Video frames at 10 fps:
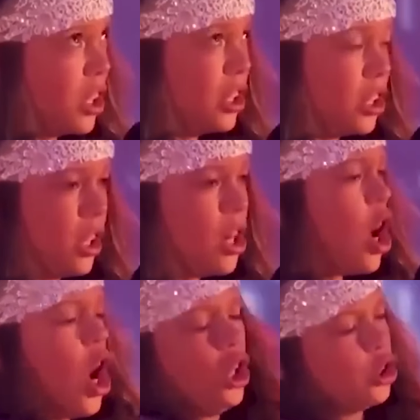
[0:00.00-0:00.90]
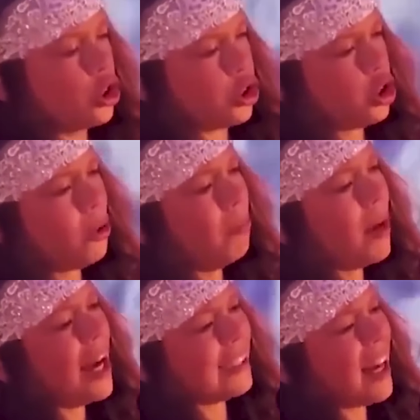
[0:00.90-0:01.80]
schools and took part in master
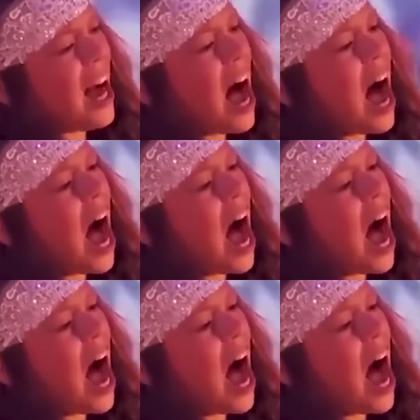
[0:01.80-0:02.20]
classes.